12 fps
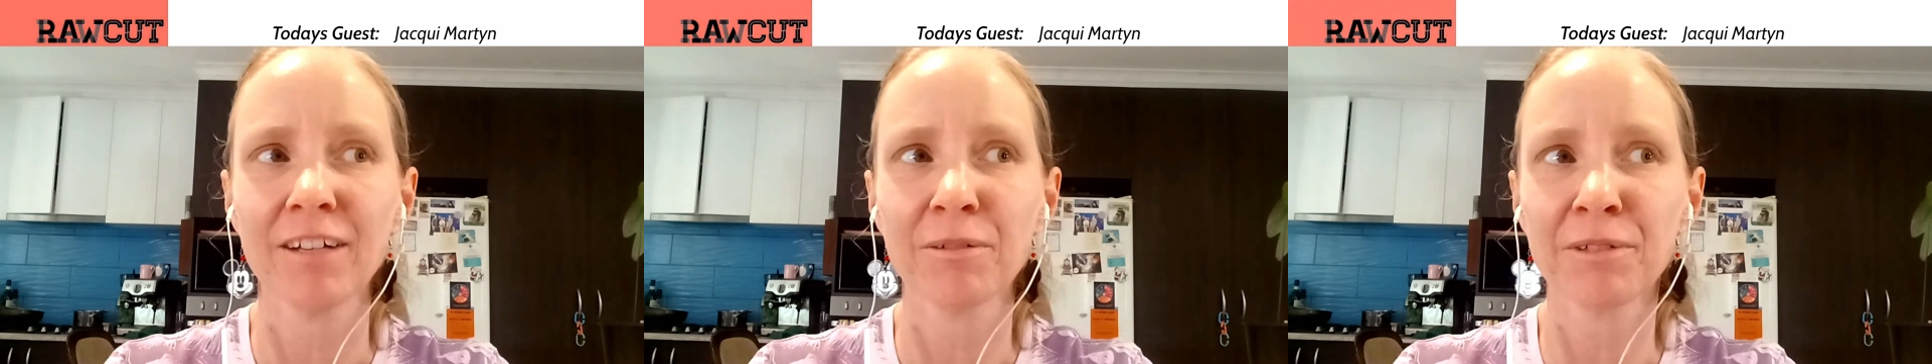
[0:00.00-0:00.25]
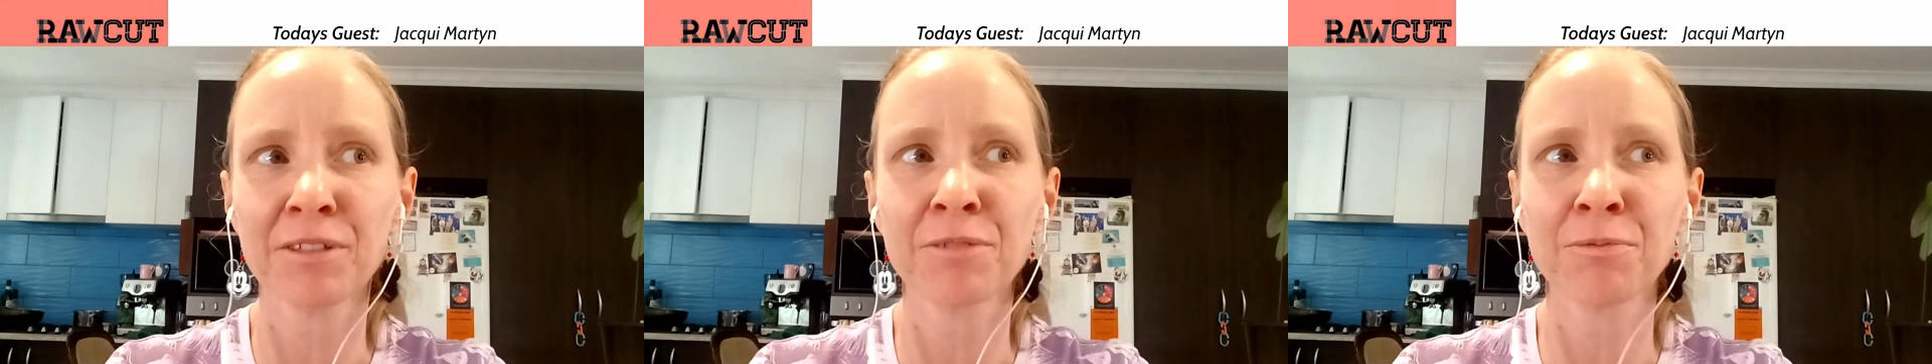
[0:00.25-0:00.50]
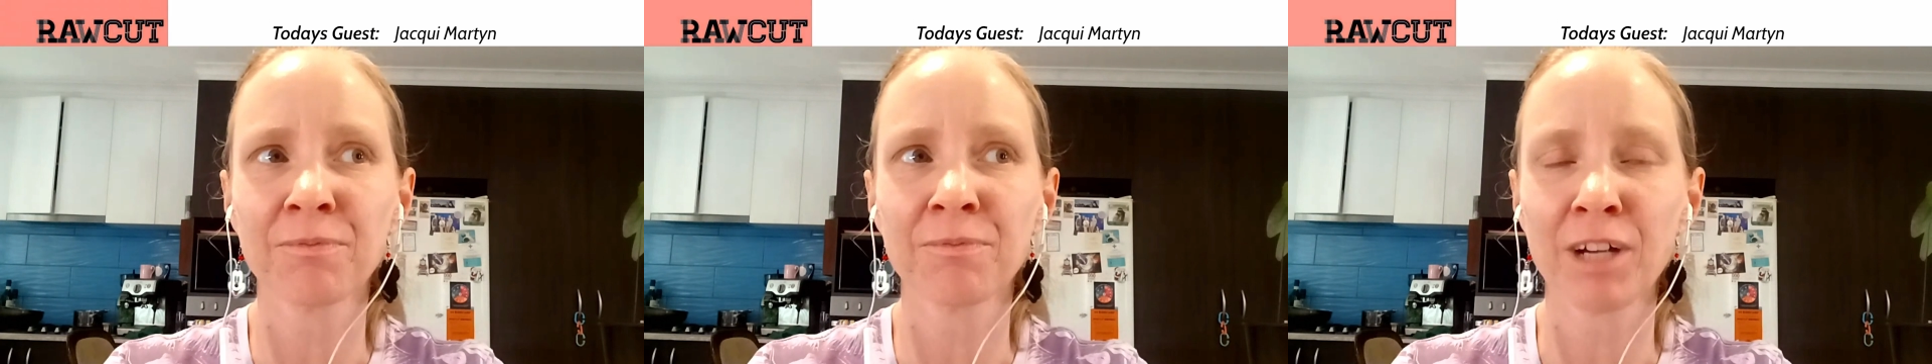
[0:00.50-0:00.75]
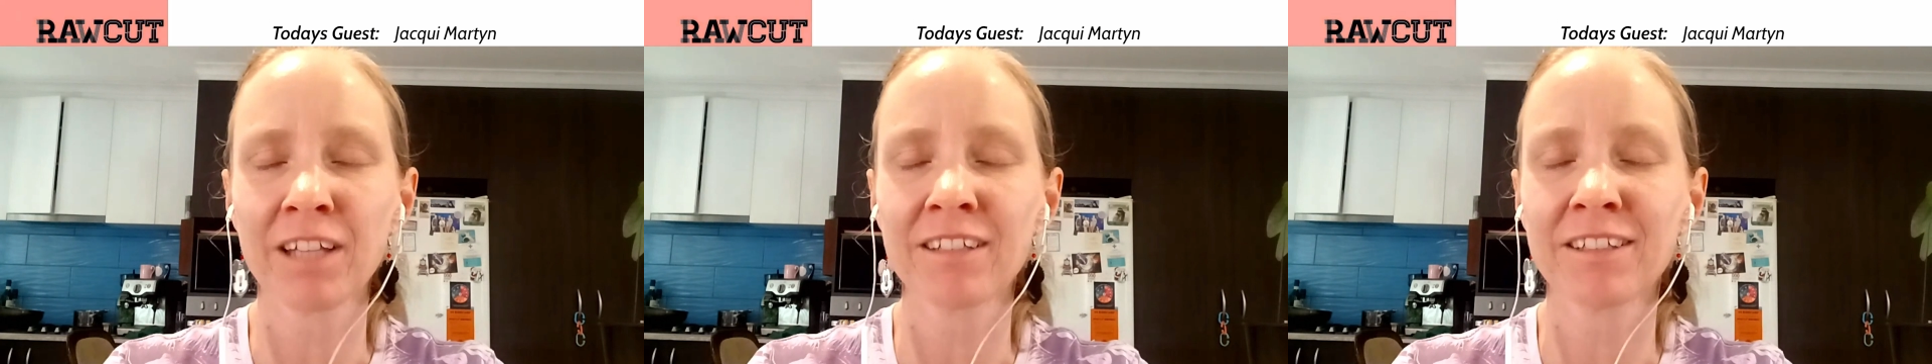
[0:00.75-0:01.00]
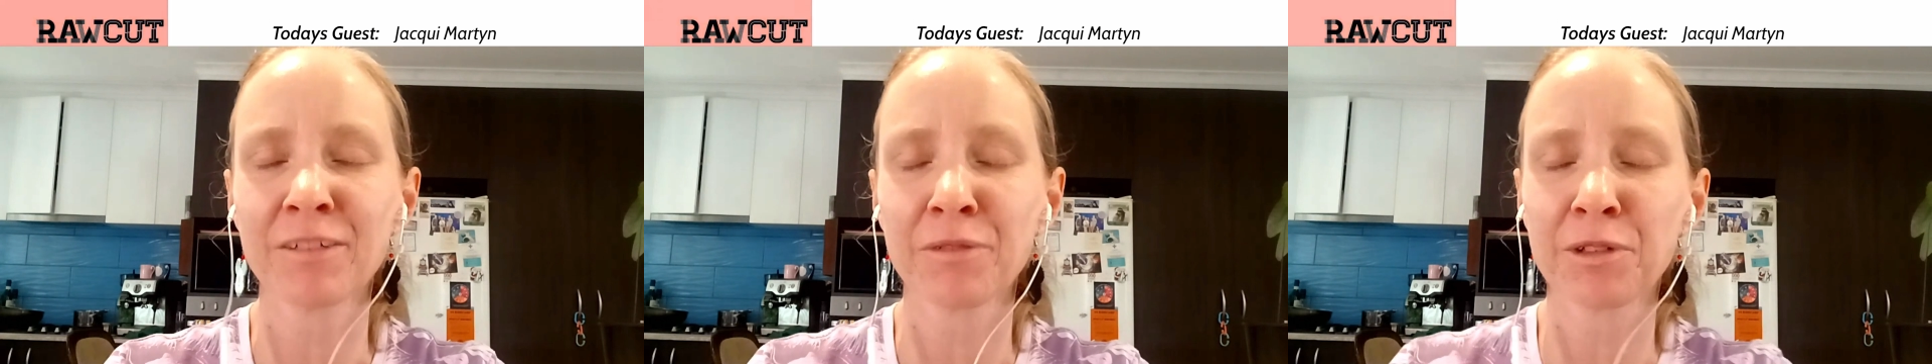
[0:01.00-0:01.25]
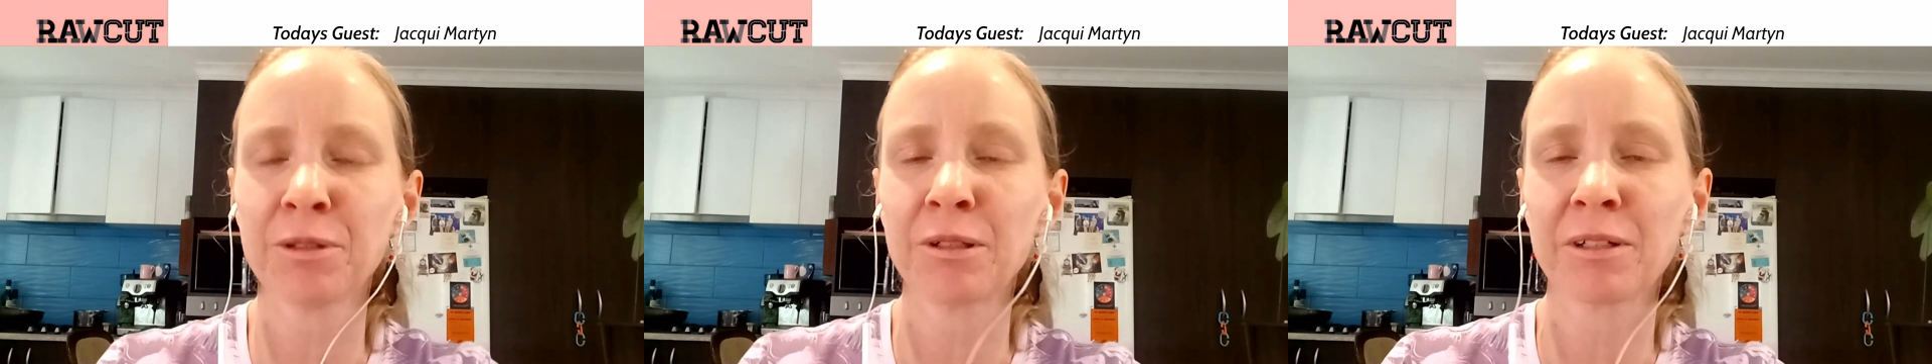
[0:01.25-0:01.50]
was rather
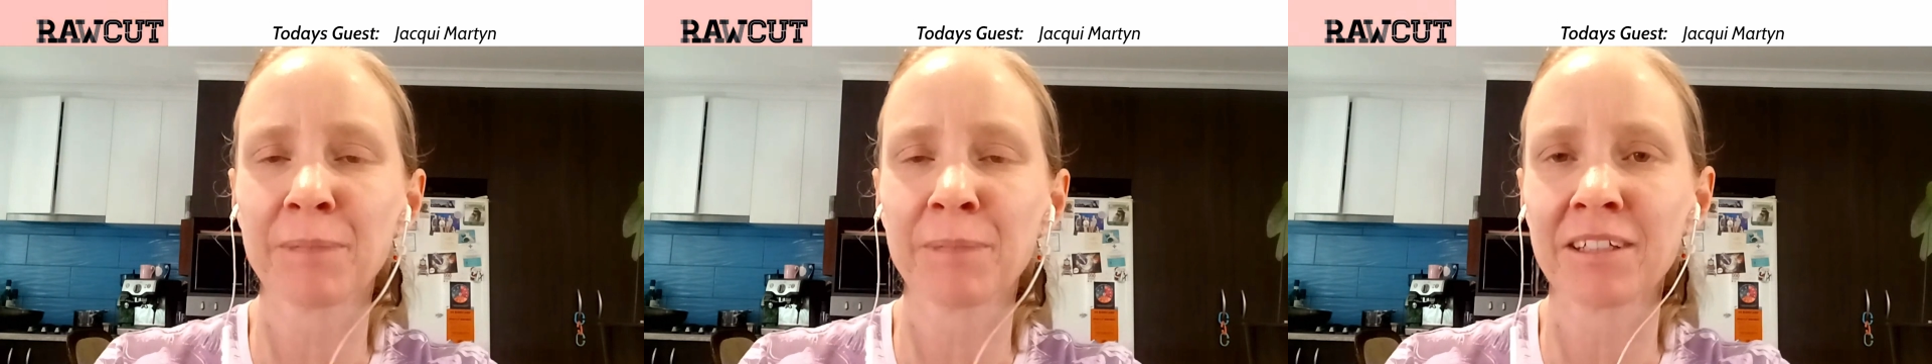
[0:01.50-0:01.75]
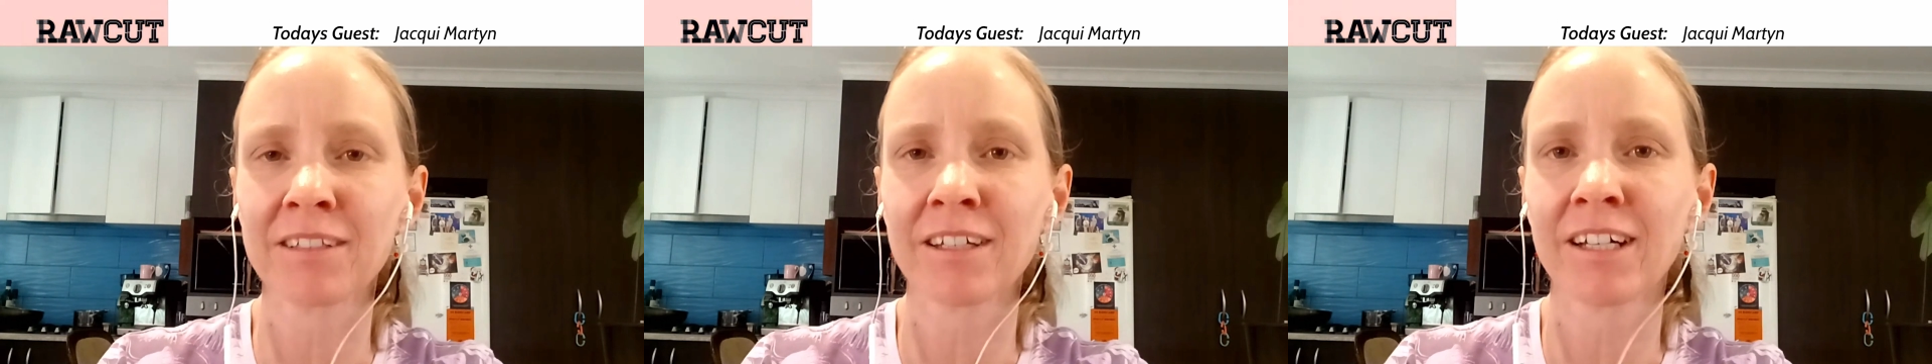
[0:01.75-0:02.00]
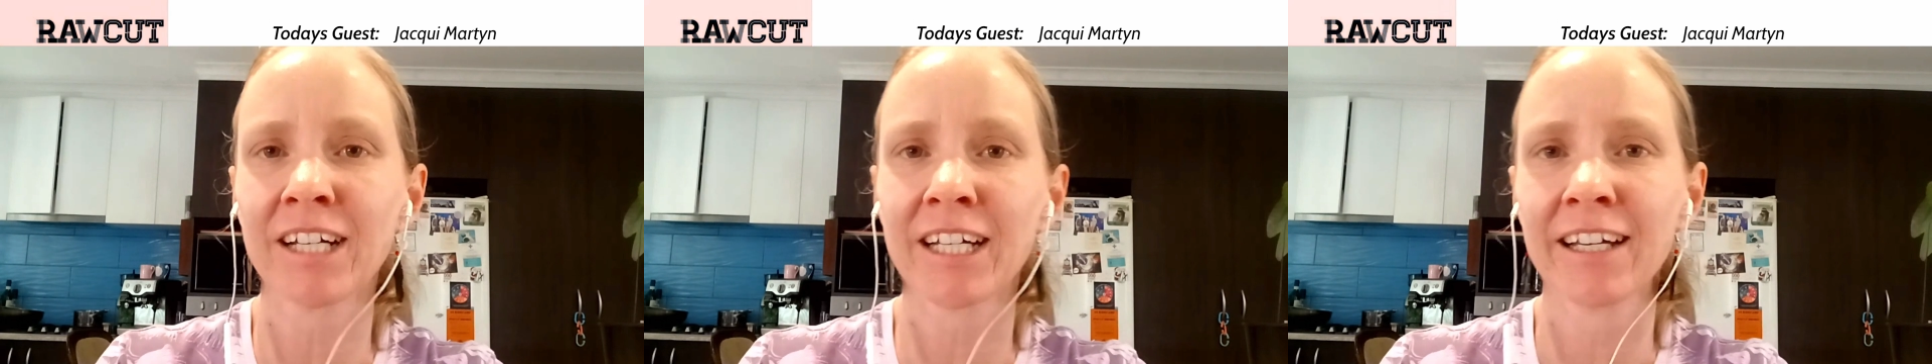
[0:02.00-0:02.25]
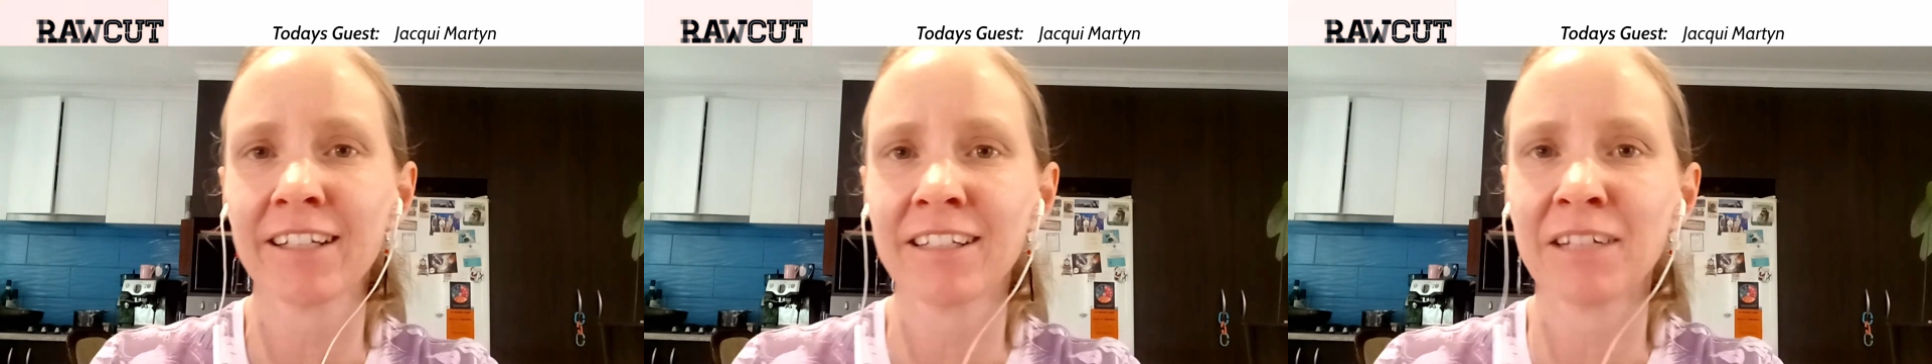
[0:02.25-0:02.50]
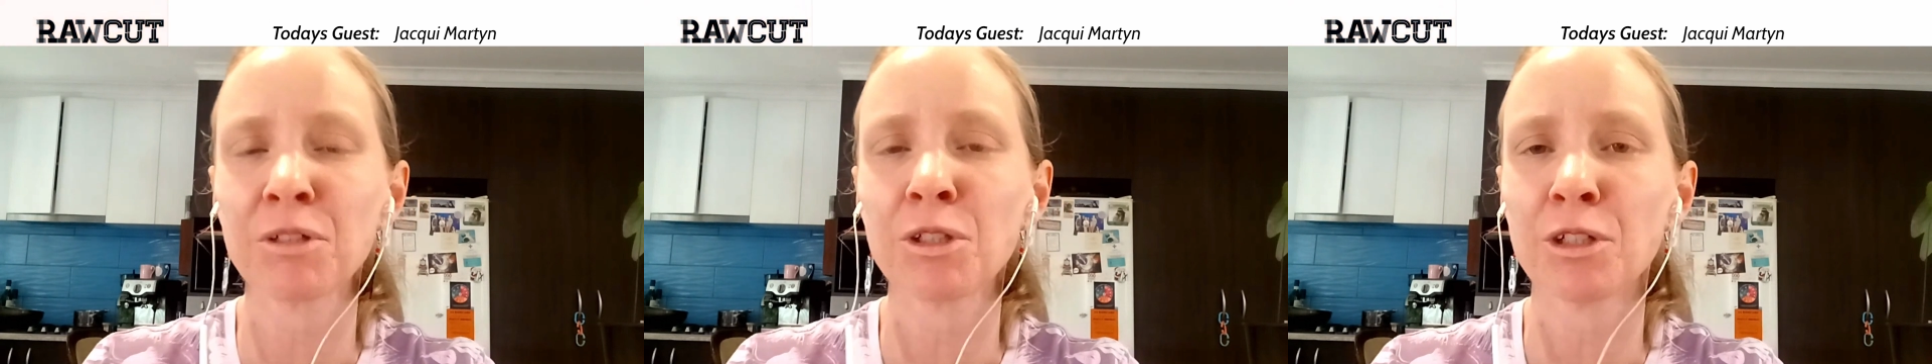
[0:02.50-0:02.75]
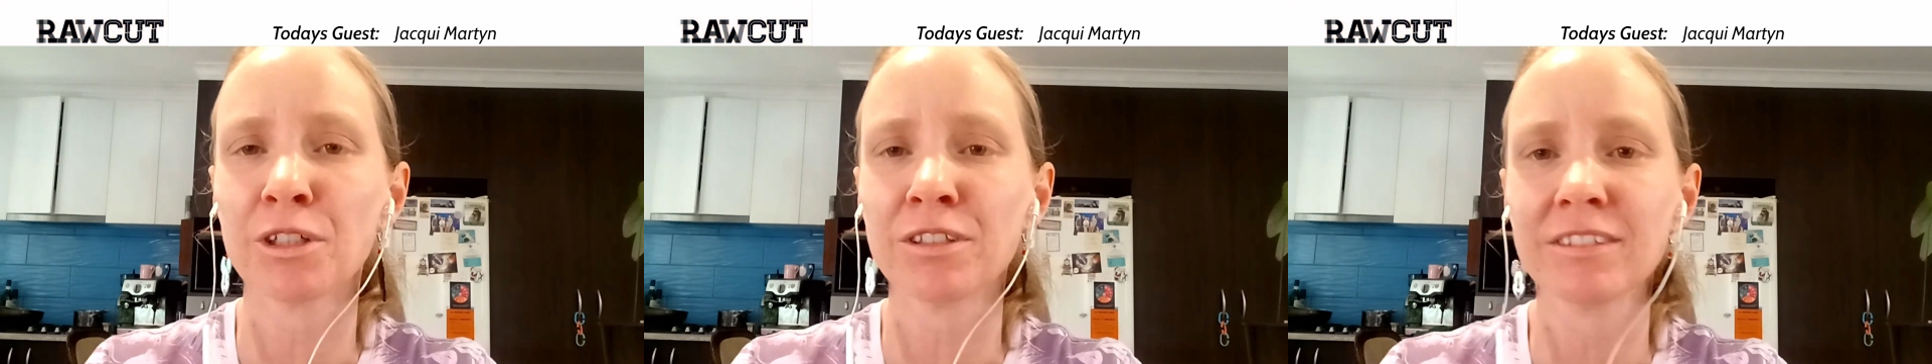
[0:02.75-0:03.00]
difficult because I had never
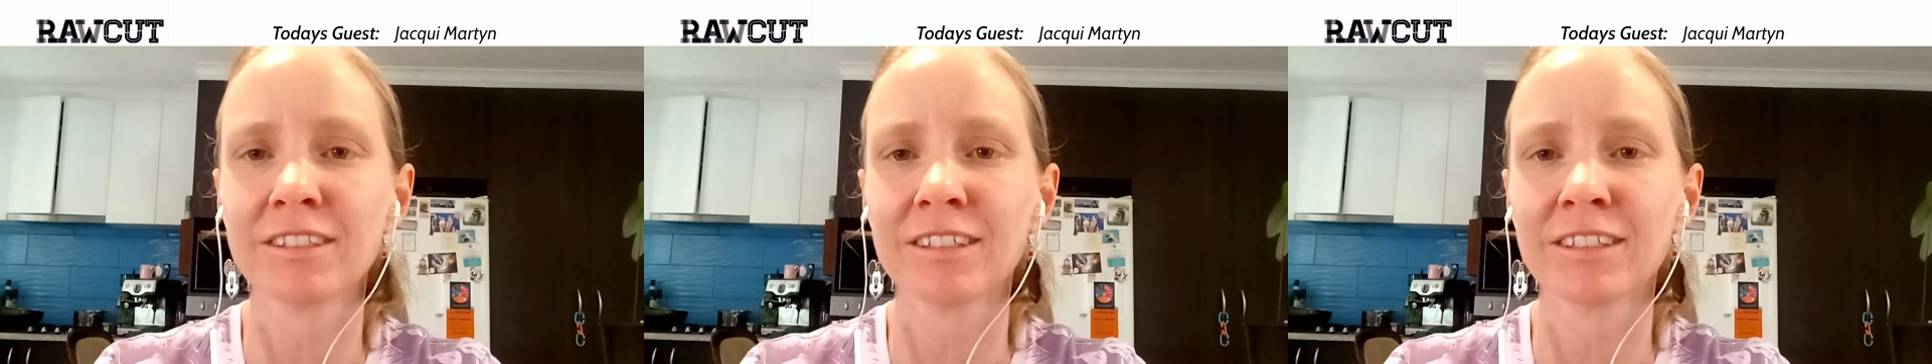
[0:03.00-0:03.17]
learned